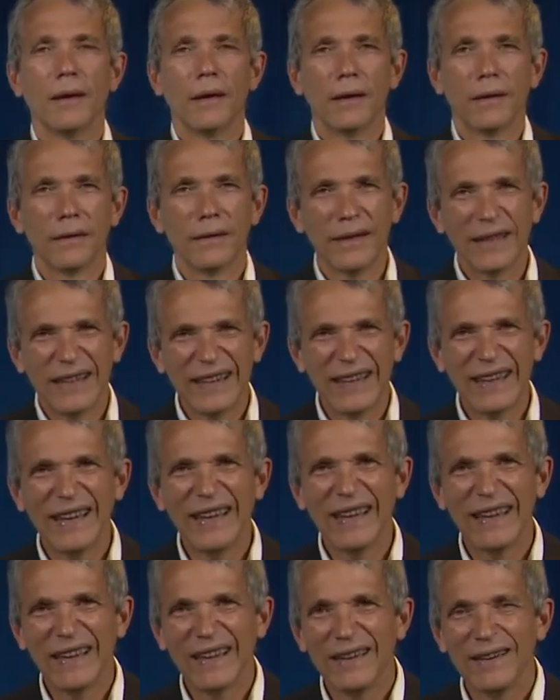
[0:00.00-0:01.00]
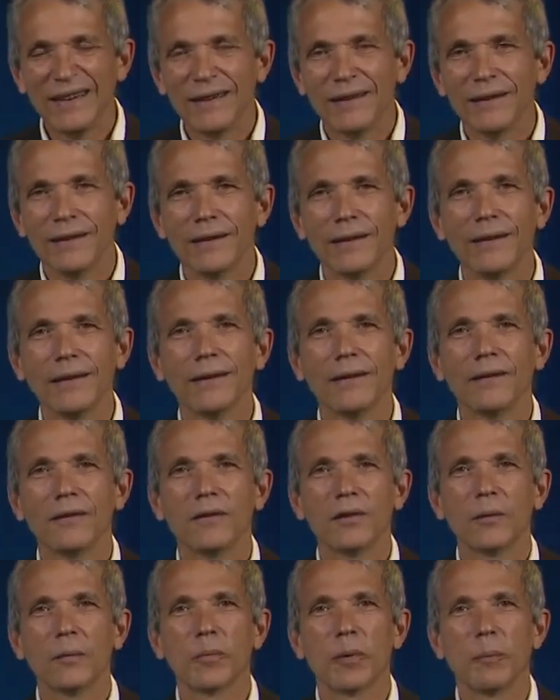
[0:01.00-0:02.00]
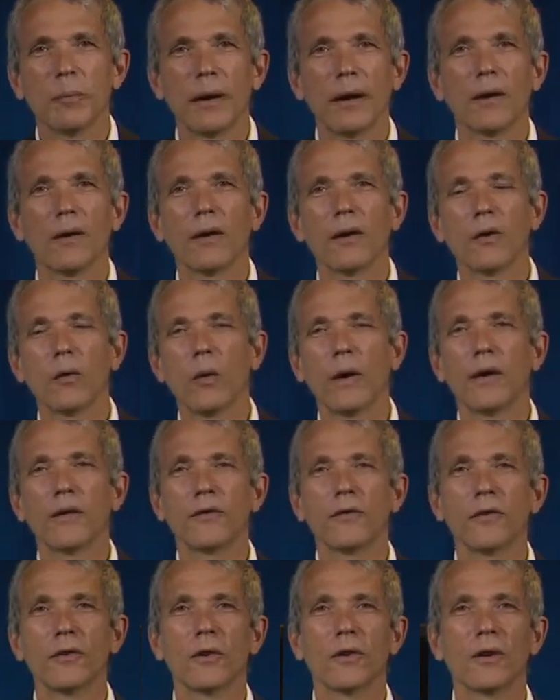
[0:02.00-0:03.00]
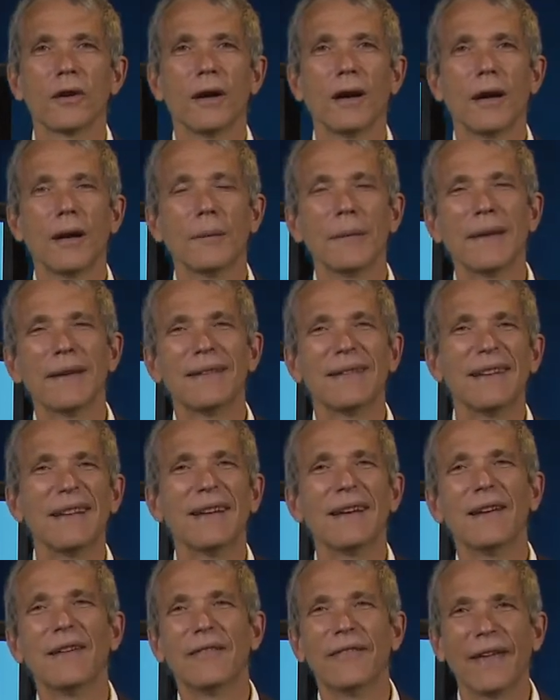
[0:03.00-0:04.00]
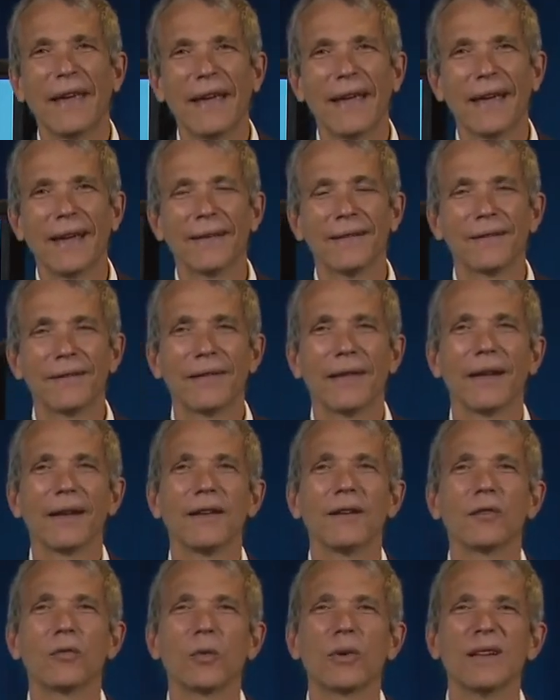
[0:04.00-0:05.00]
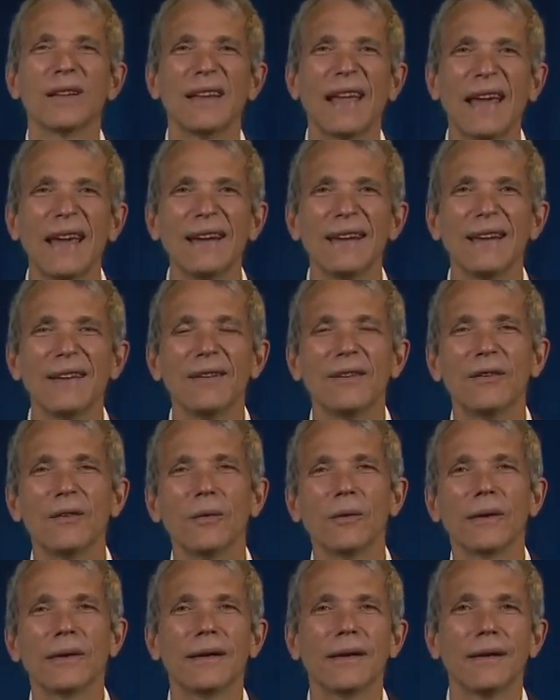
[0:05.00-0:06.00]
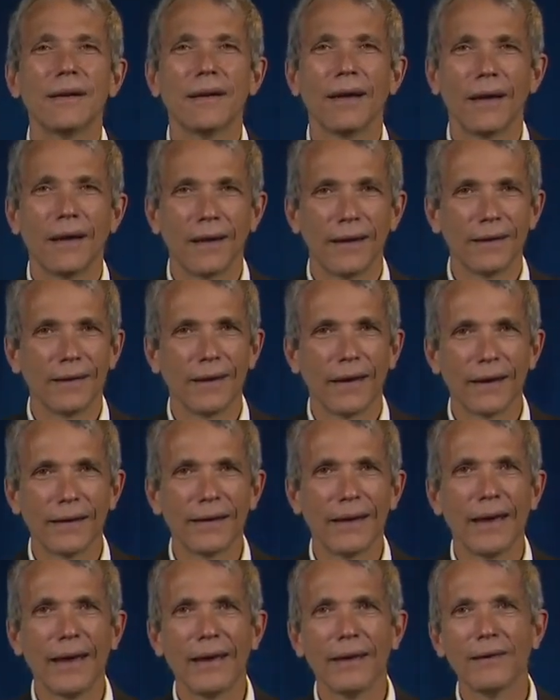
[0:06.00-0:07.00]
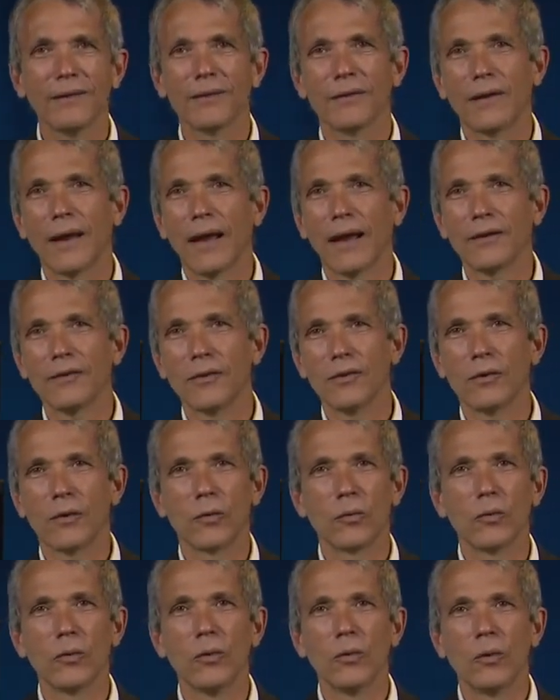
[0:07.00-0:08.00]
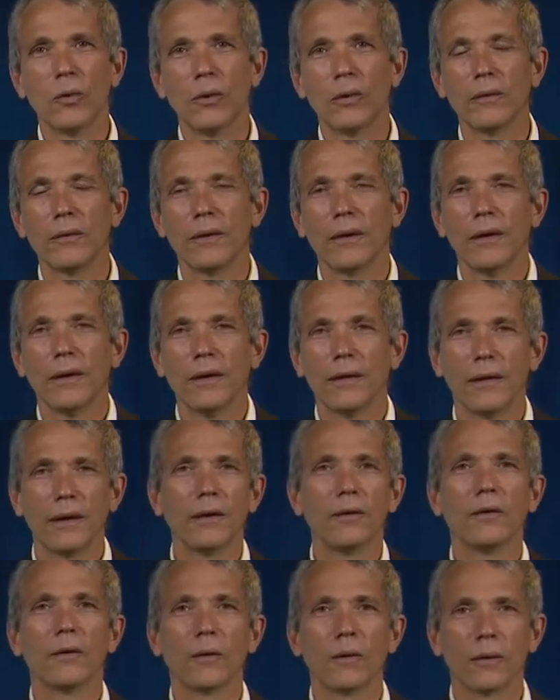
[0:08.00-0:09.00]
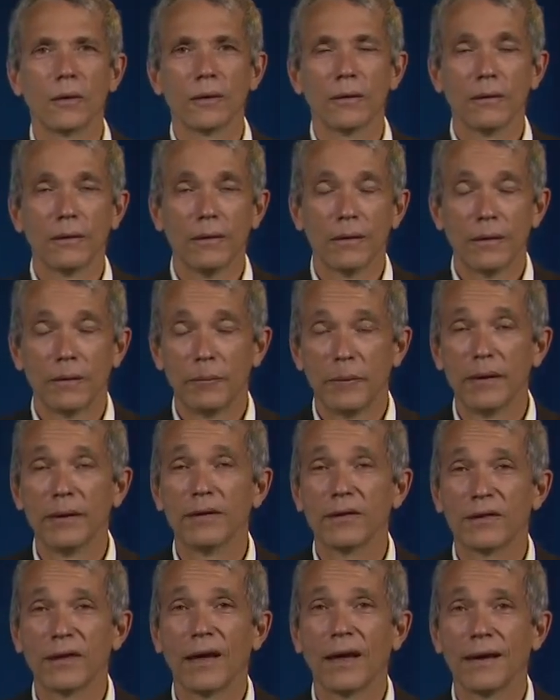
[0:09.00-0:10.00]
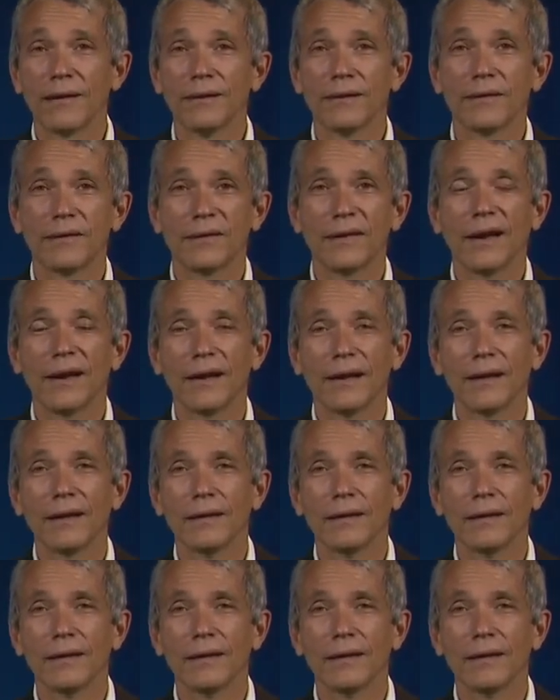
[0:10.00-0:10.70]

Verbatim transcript: The key is to prepare a question or comment in advance that is related to a, uh, a case, statute, or rule that you've been assigned to study.